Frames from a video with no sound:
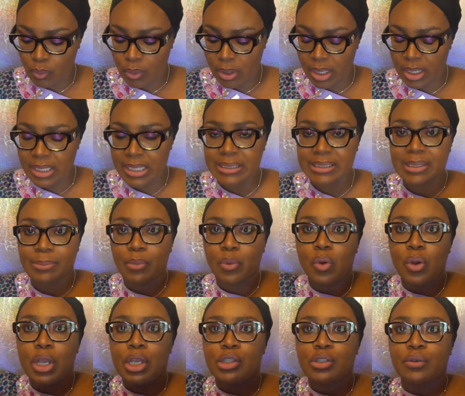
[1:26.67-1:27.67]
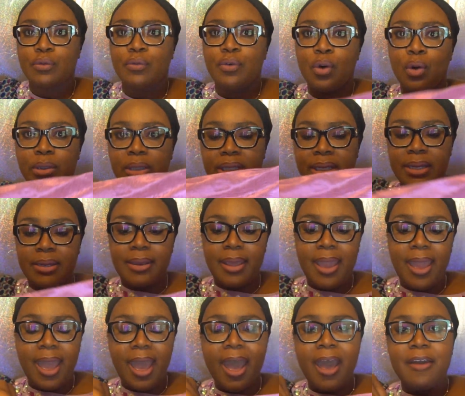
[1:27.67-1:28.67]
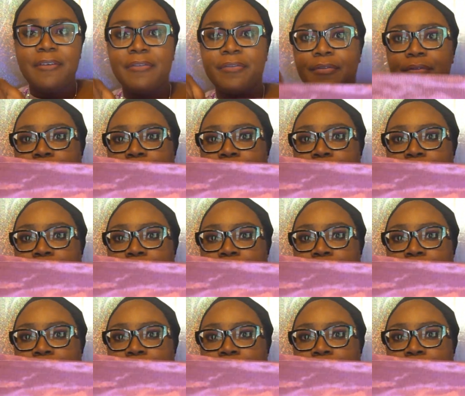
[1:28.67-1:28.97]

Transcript: one is I'm going to fold it in half,